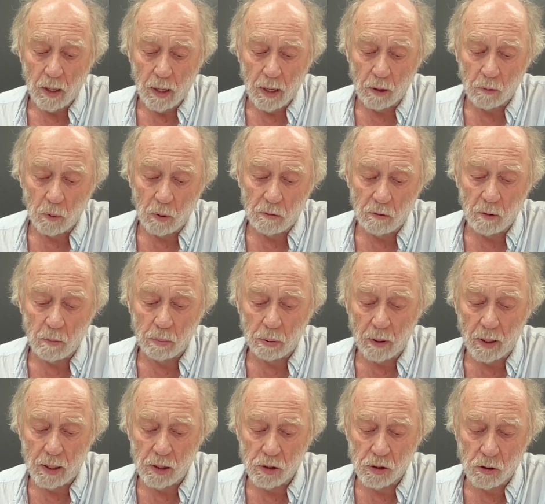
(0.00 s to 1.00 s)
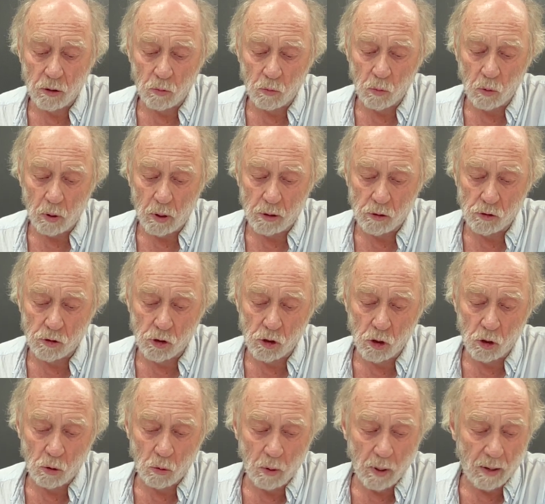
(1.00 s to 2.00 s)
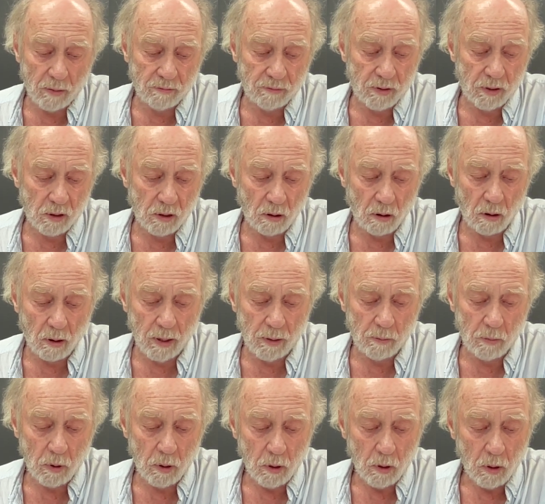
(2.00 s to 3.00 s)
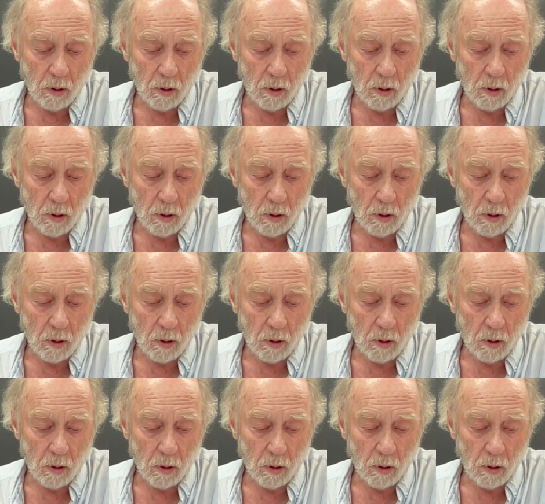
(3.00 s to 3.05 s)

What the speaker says: and we replace the word Jew every time